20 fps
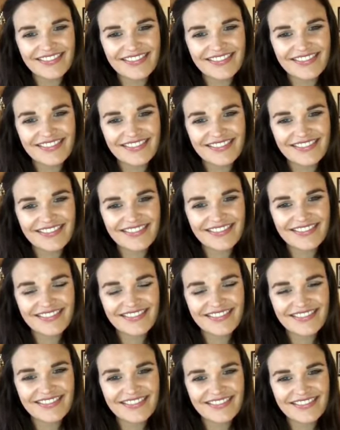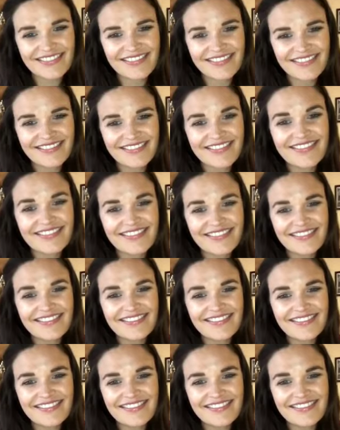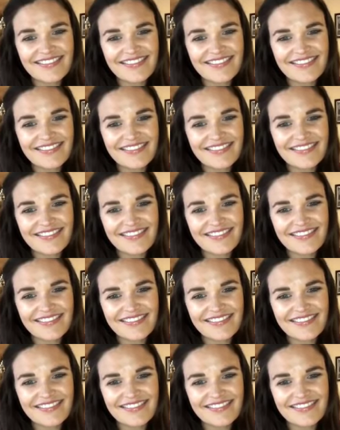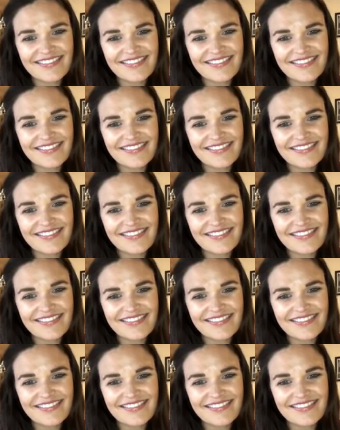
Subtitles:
The person shown says nothing.